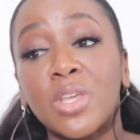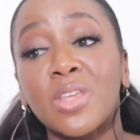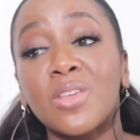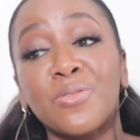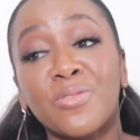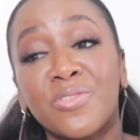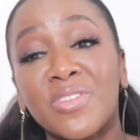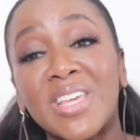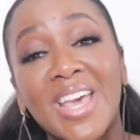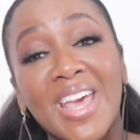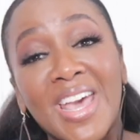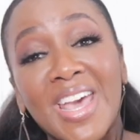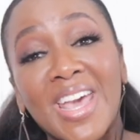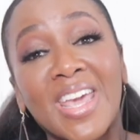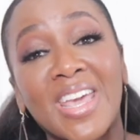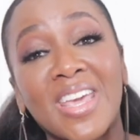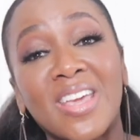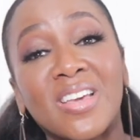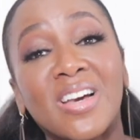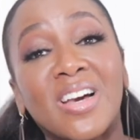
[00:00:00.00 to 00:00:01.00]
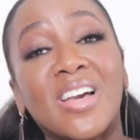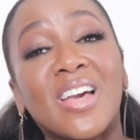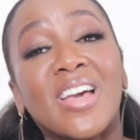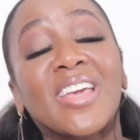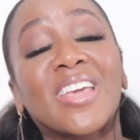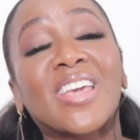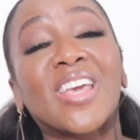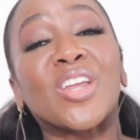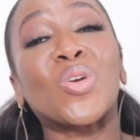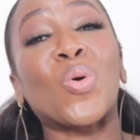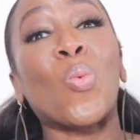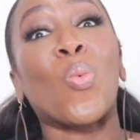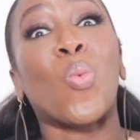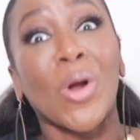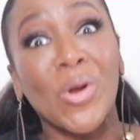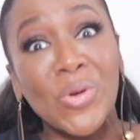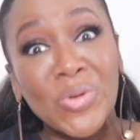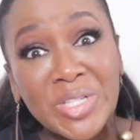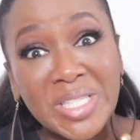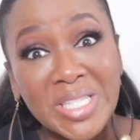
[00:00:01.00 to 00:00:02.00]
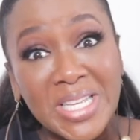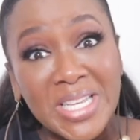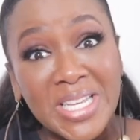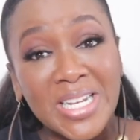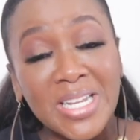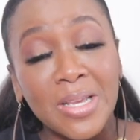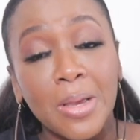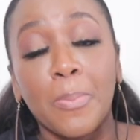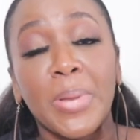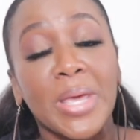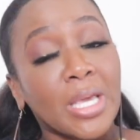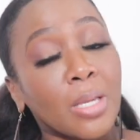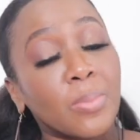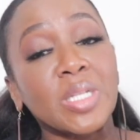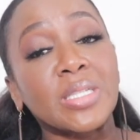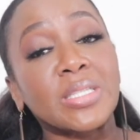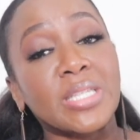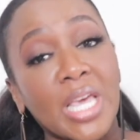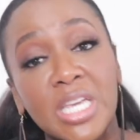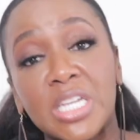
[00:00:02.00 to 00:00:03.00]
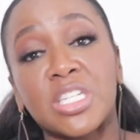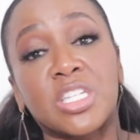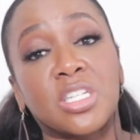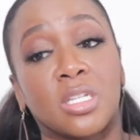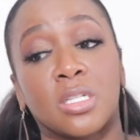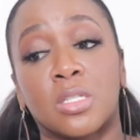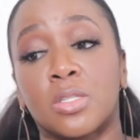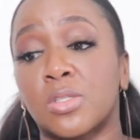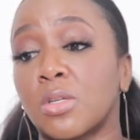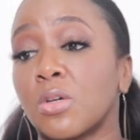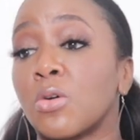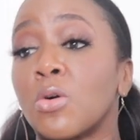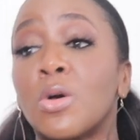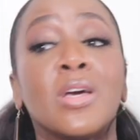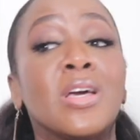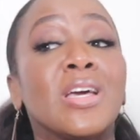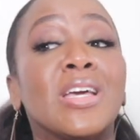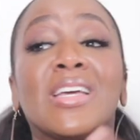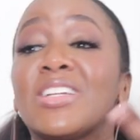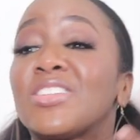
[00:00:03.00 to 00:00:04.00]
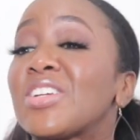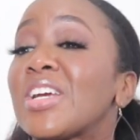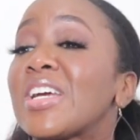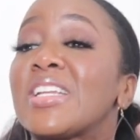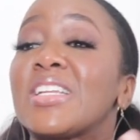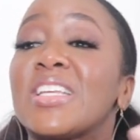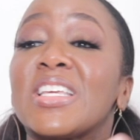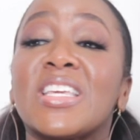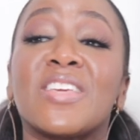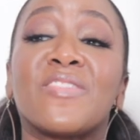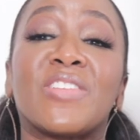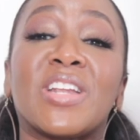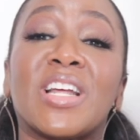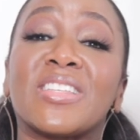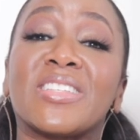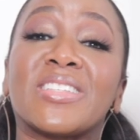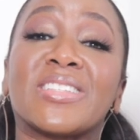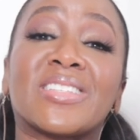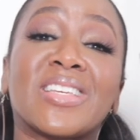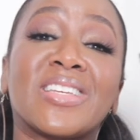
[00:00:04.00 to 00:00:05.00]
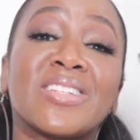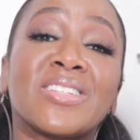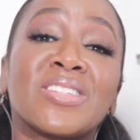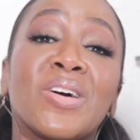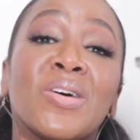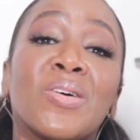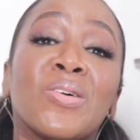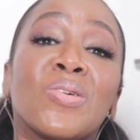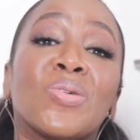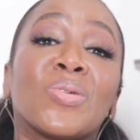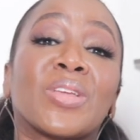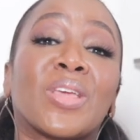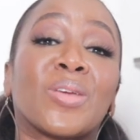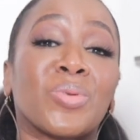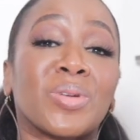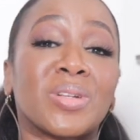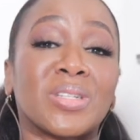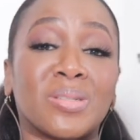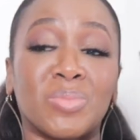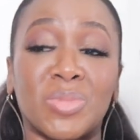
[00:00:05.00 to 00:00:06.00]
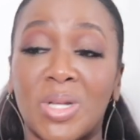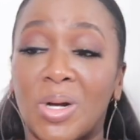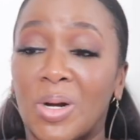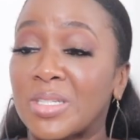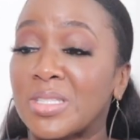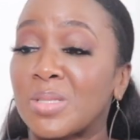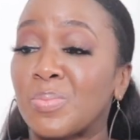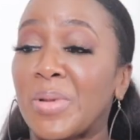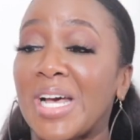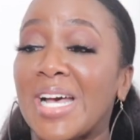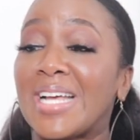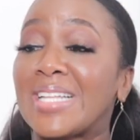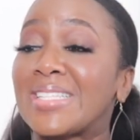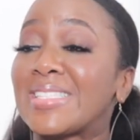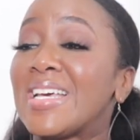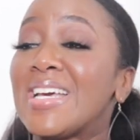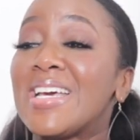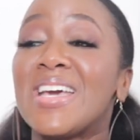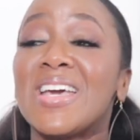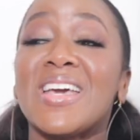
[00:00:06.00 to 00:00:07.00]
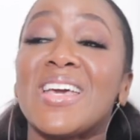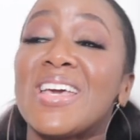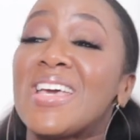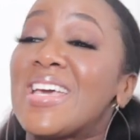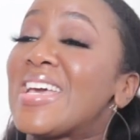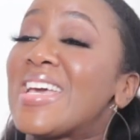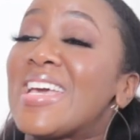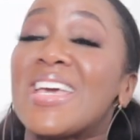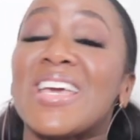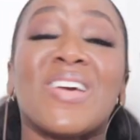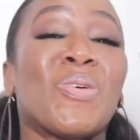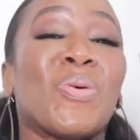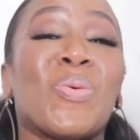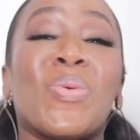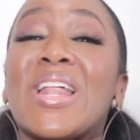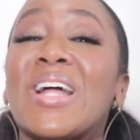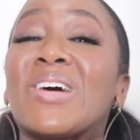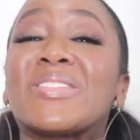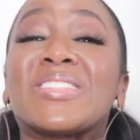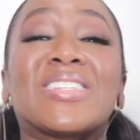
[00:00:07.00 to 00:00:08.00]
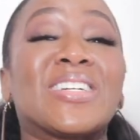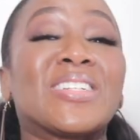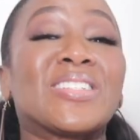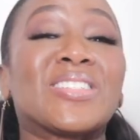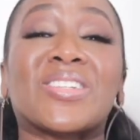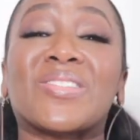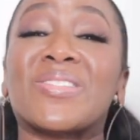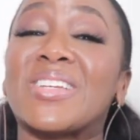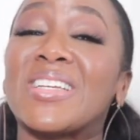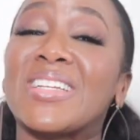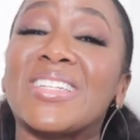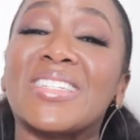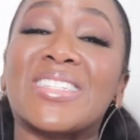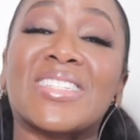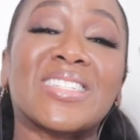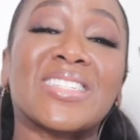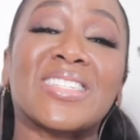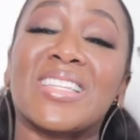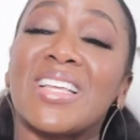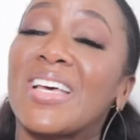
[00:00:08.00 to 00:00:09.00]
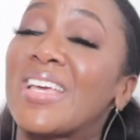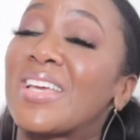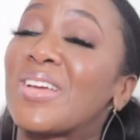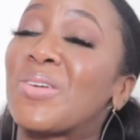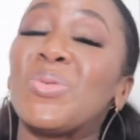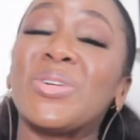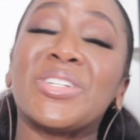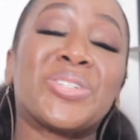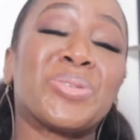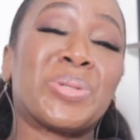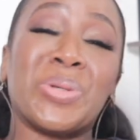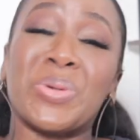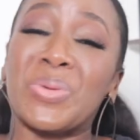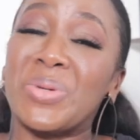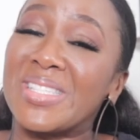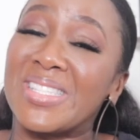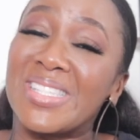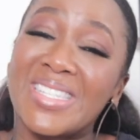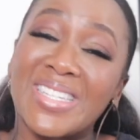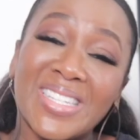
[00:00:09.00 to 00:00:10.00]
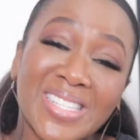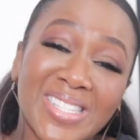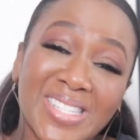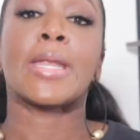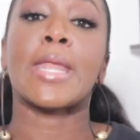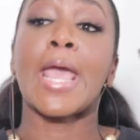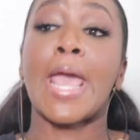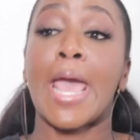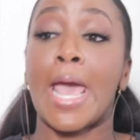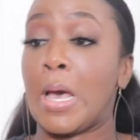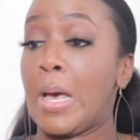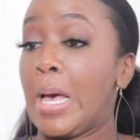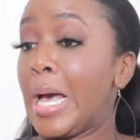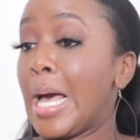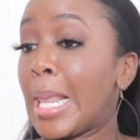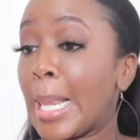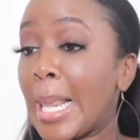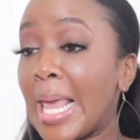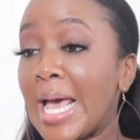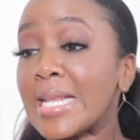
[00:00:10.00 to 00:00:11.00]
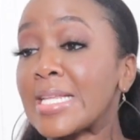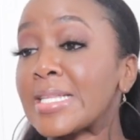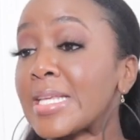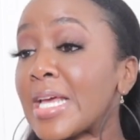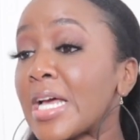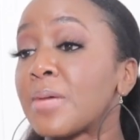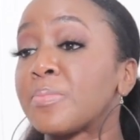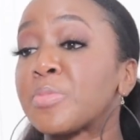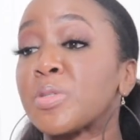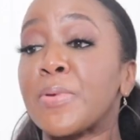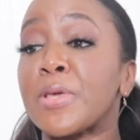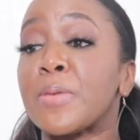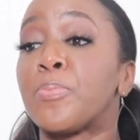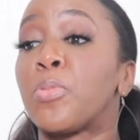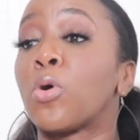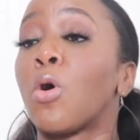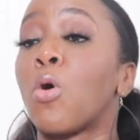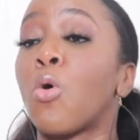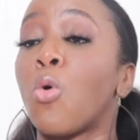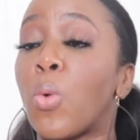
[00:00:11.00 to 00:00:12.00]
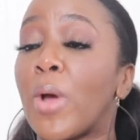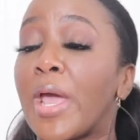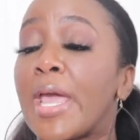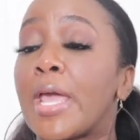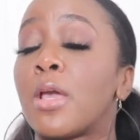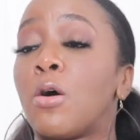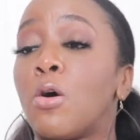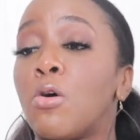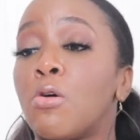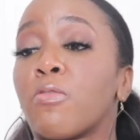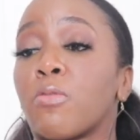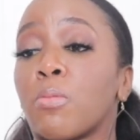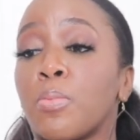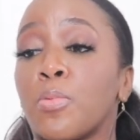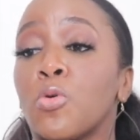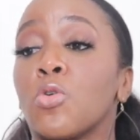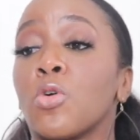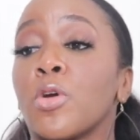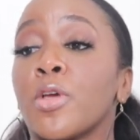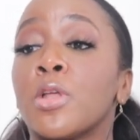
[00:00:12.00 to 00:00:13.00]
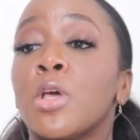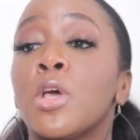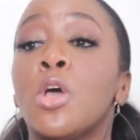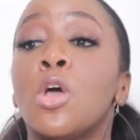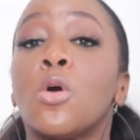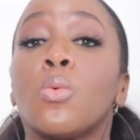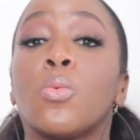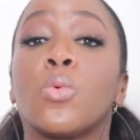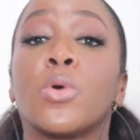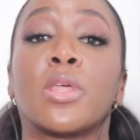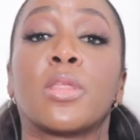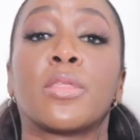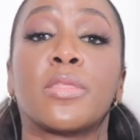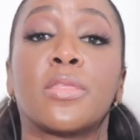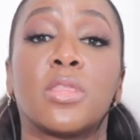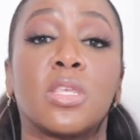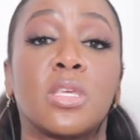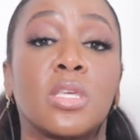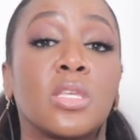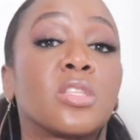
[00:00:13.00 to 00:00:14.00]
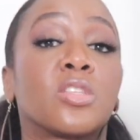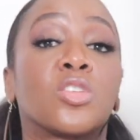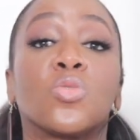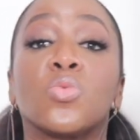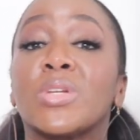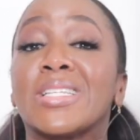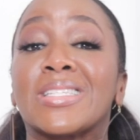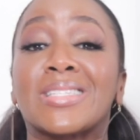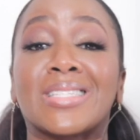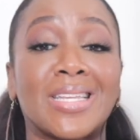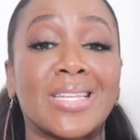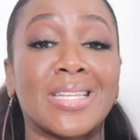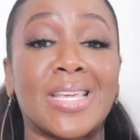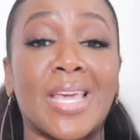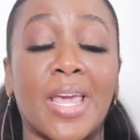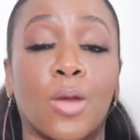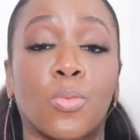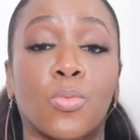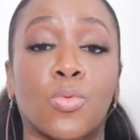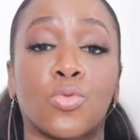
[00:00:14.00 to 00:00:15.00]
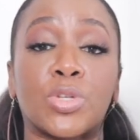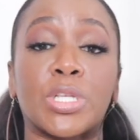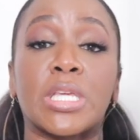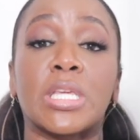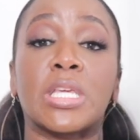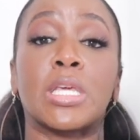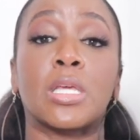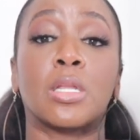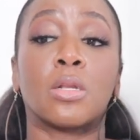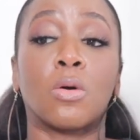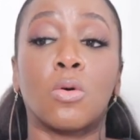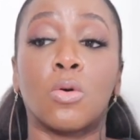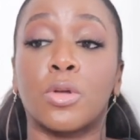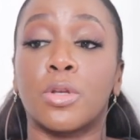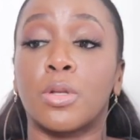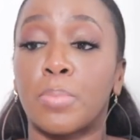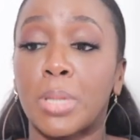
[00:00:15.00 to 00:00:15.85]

UVA can worsen pigmentation. So trying to even out your skin tone, get rid of some dark spots. Without sunscreen, it's just like, what you doing, sis? Now, a lot of times people go way overboard with the, doing the skincare routine on the